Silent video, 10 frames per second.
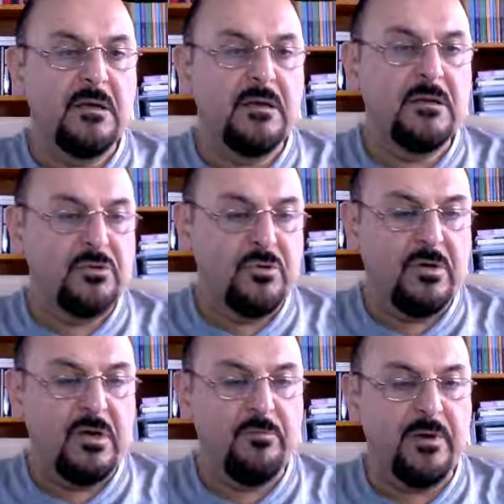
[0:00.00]
So
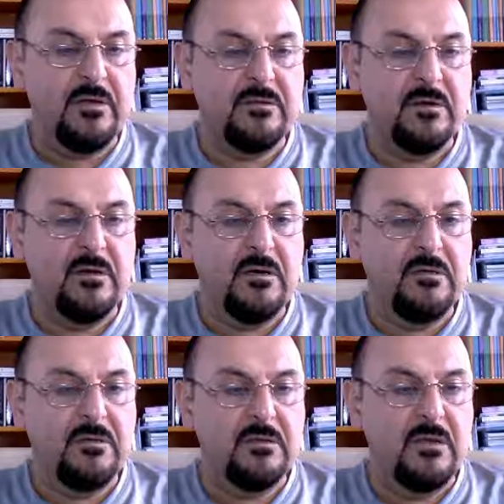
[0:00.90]
how about
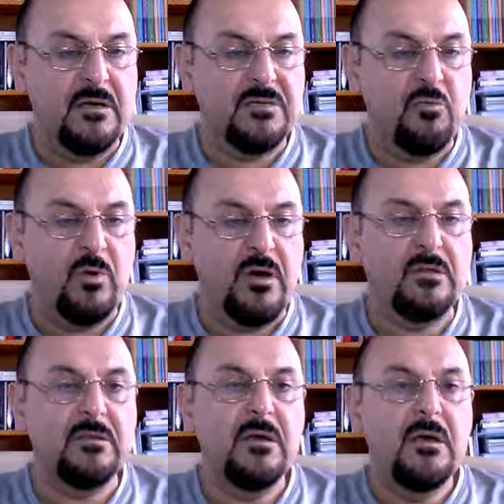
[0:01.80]
the last one?